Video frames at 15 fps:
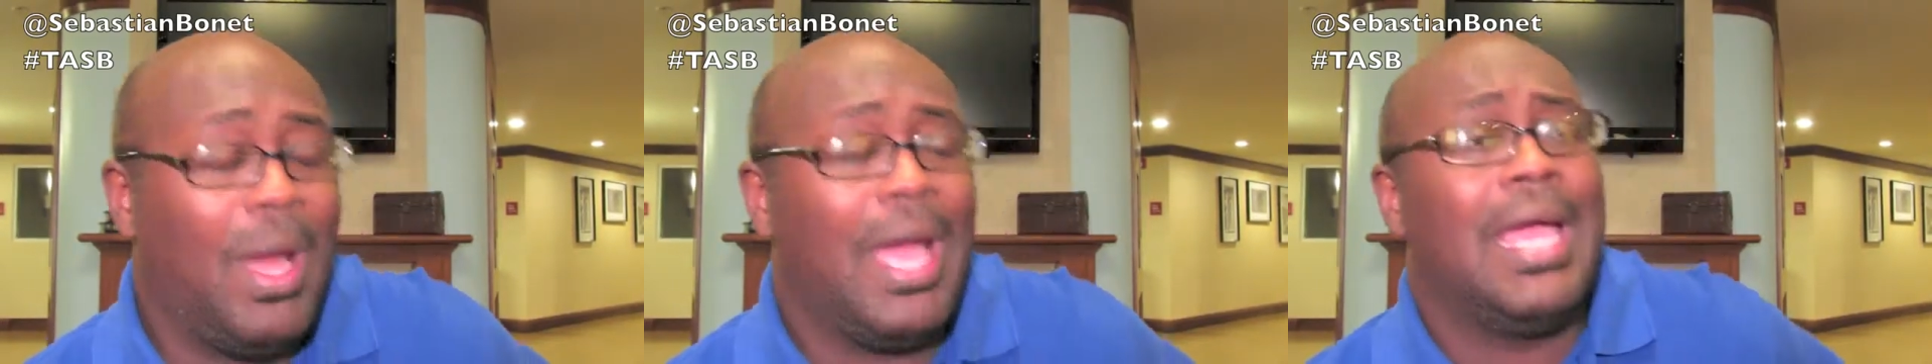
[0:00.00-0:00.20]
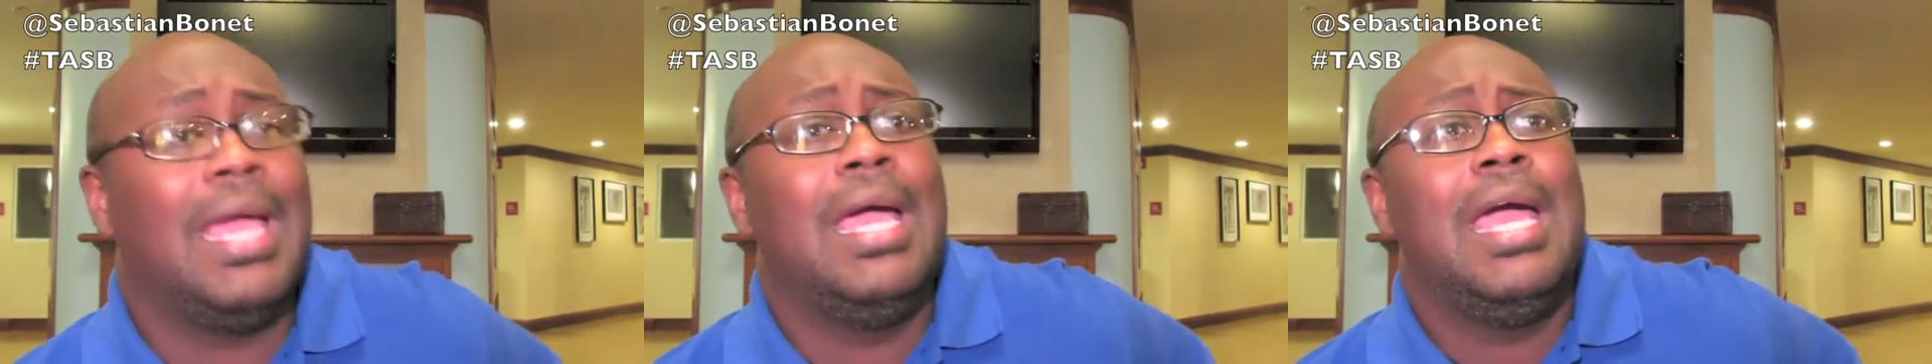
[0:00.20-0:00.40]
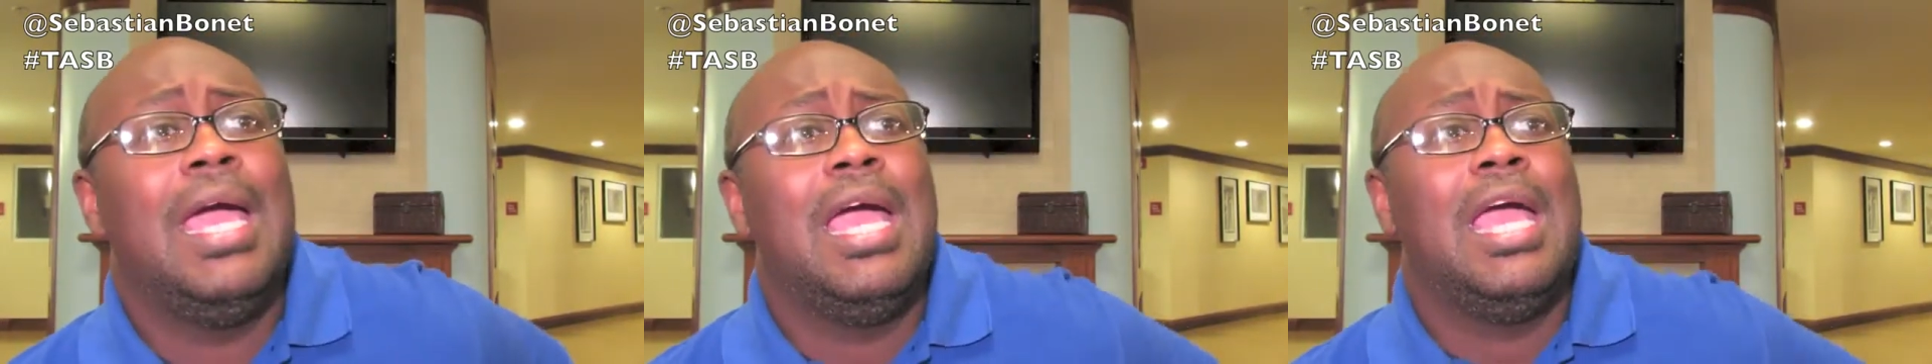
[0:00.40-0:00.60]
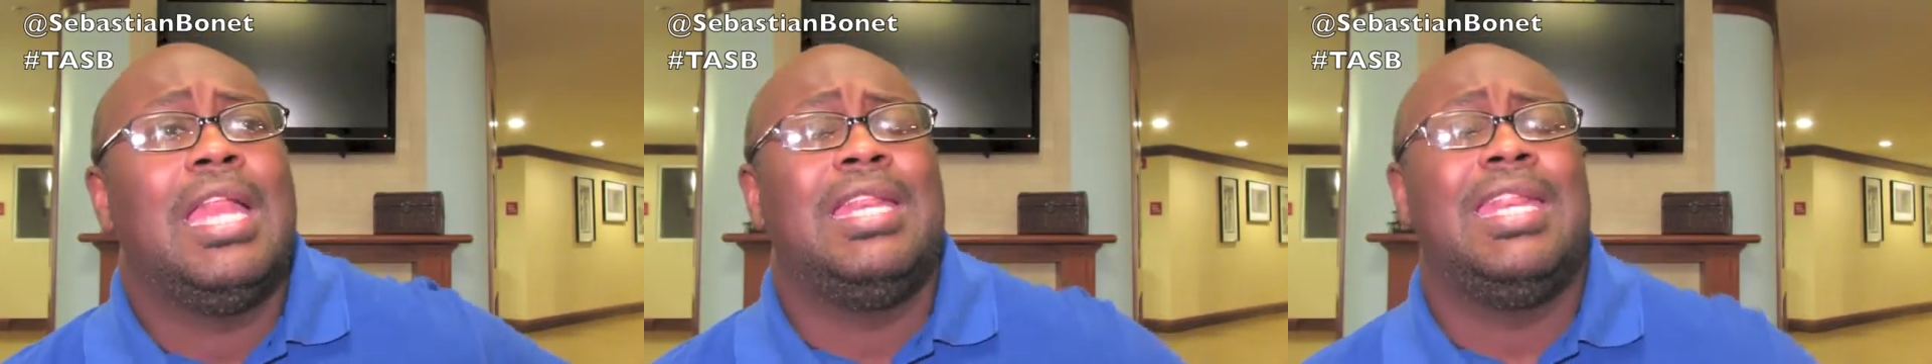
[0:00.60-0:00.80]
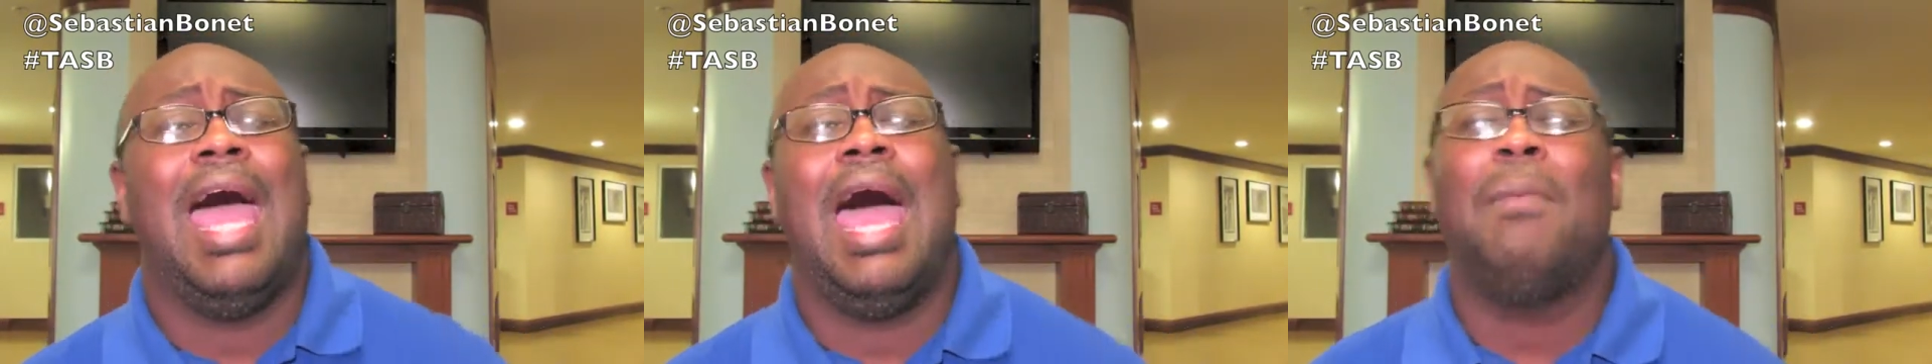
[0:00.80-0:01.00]
way.
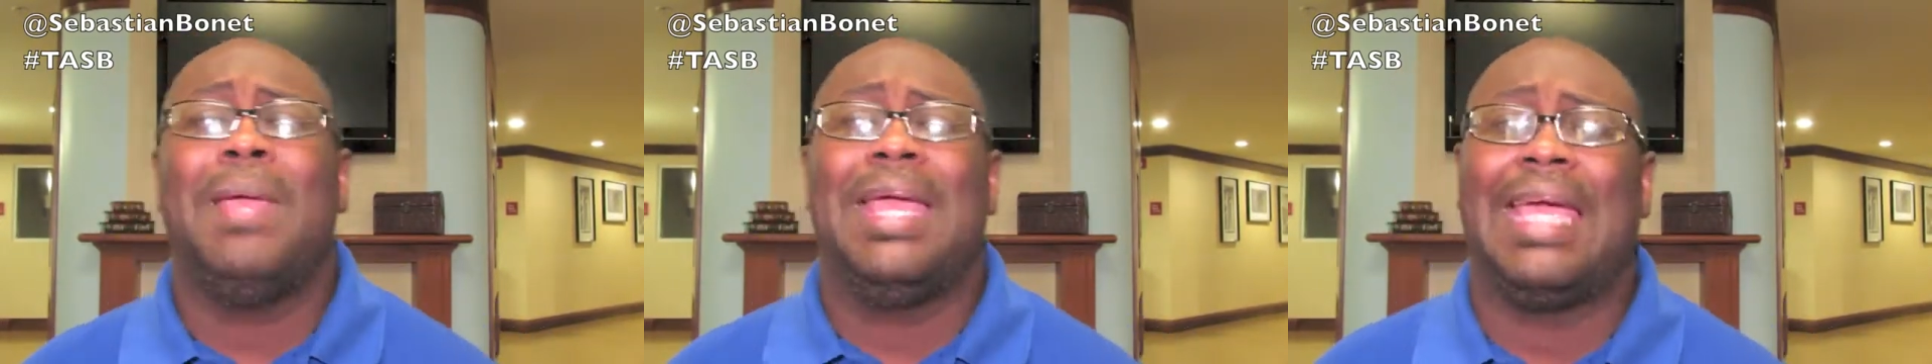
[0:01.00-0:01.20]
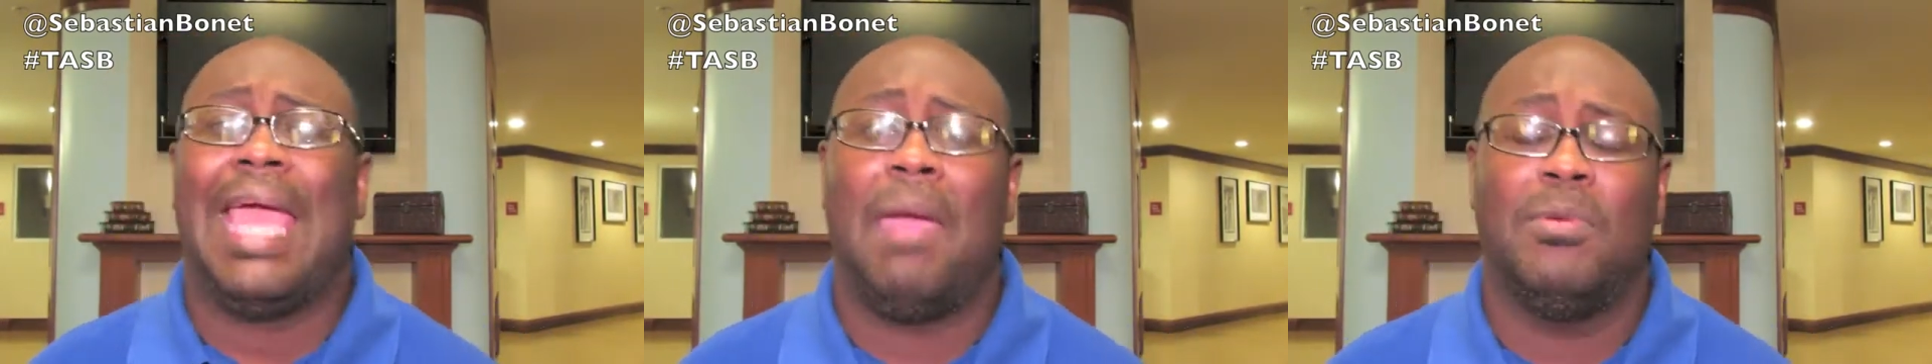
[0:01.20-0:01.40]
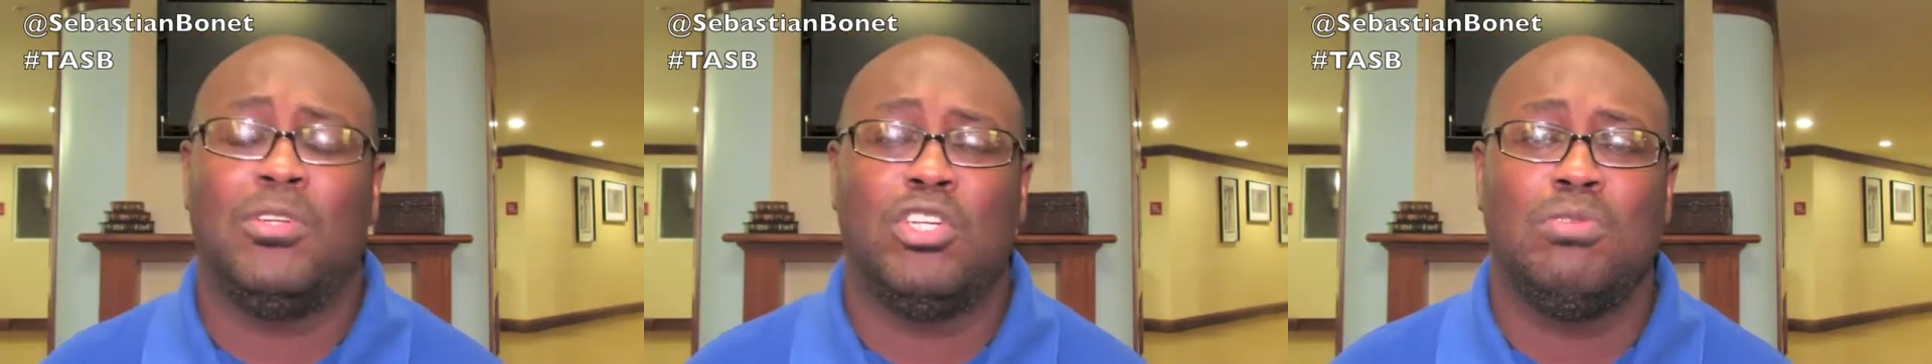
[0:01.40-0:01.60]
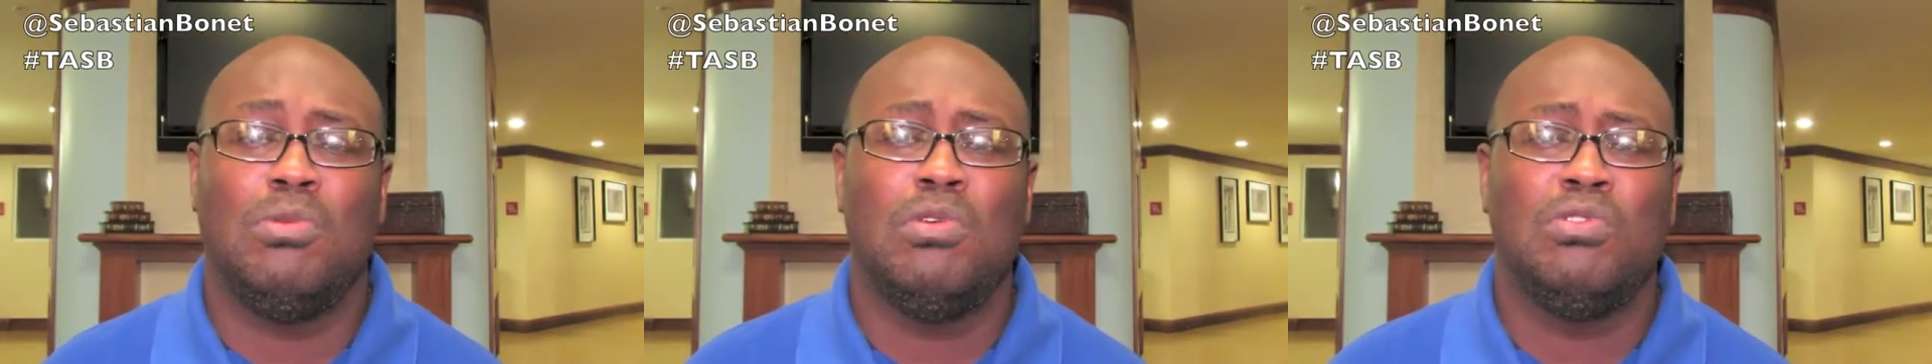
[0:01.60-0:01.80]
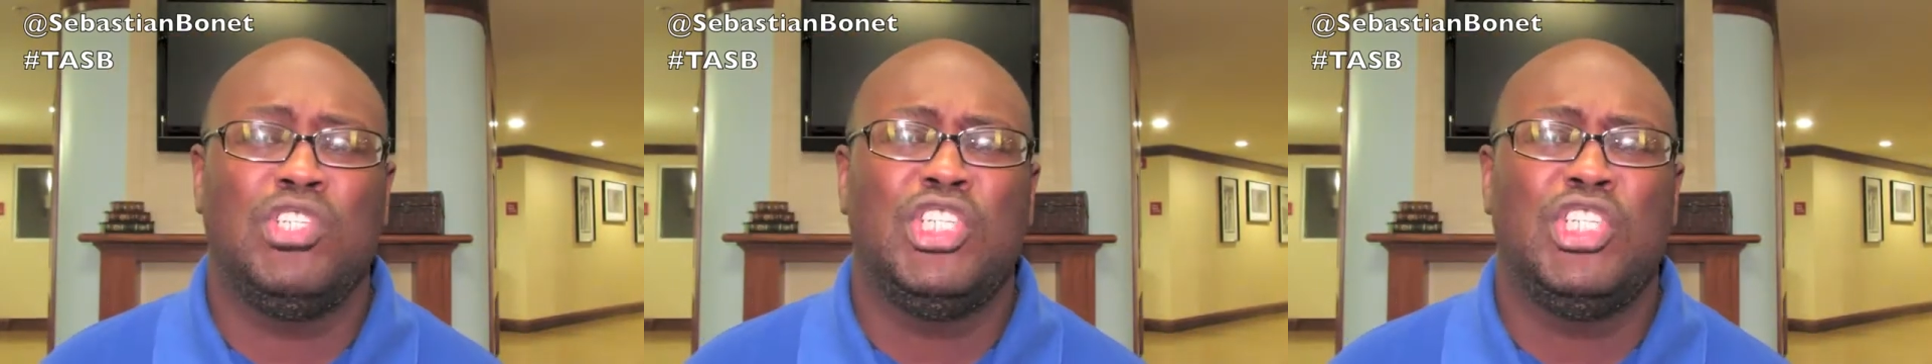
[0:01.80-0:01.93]
Not being able to move,